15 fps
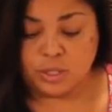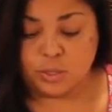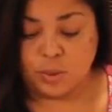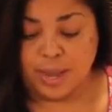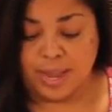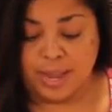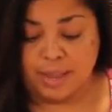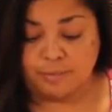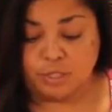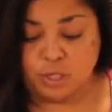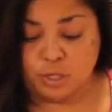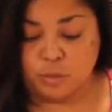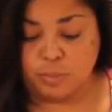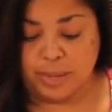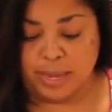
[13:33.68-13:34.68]
So I have
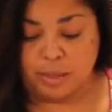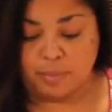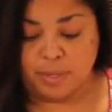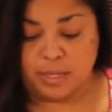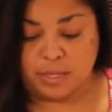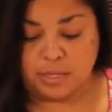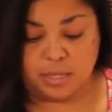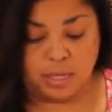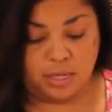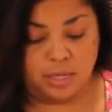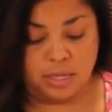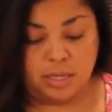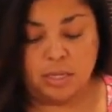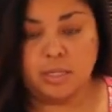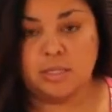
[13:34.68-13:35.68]
2 babies,
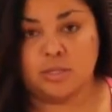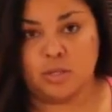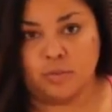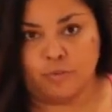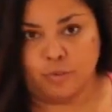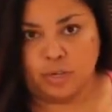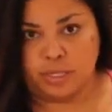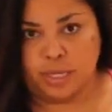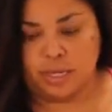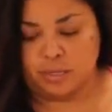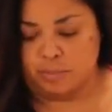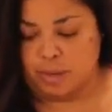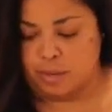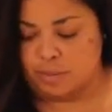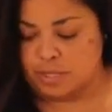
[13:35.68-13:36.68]
2
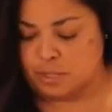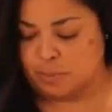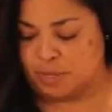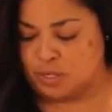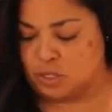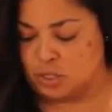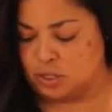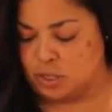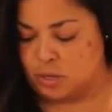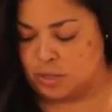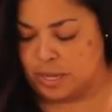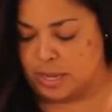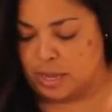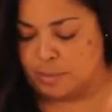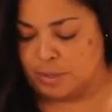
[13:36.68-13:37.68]
4-legged babies, Pinch and
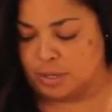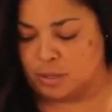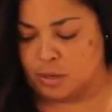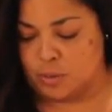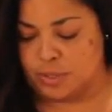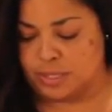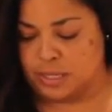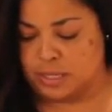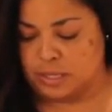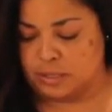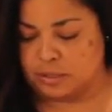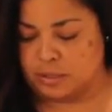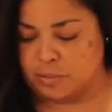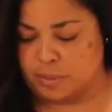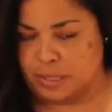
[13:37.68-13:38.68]
Lola. I'm going to lower the heat
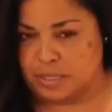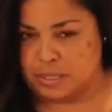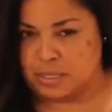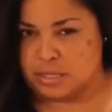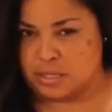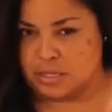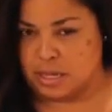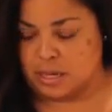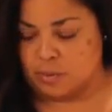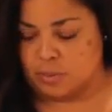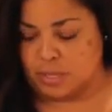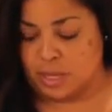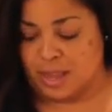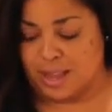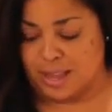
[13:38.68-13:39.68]
a little bit because this is getting
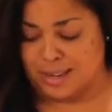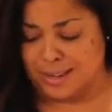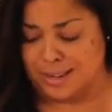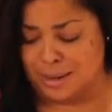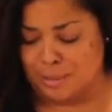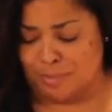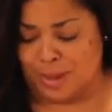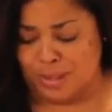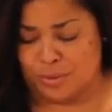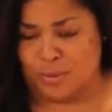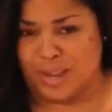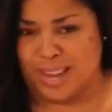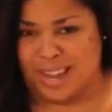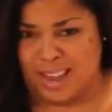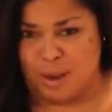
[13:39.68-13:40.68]
really hot. By the
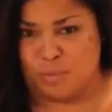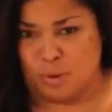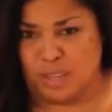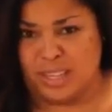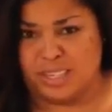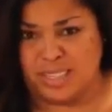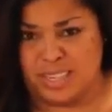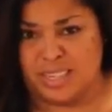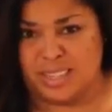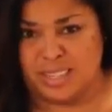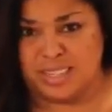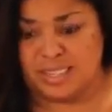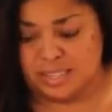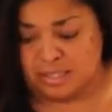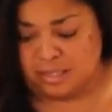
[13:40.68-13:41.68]
way, I'm really digging
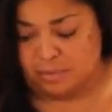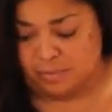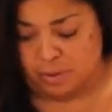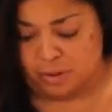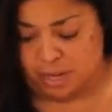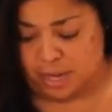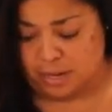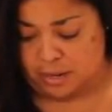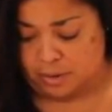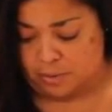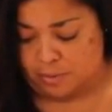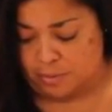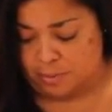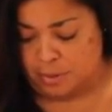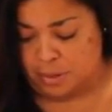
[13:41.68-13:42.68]
this volcano.